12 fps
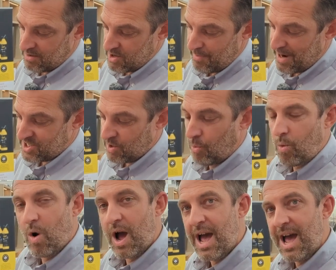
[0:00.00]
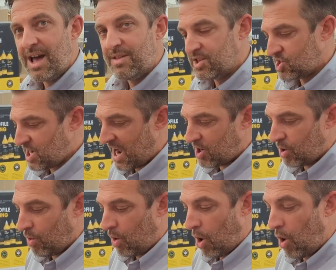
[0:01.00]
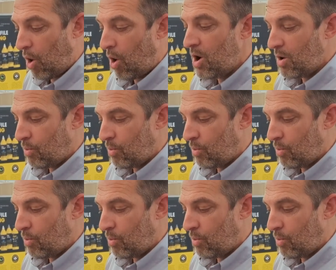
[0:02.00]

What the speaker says: no matter where the shackle or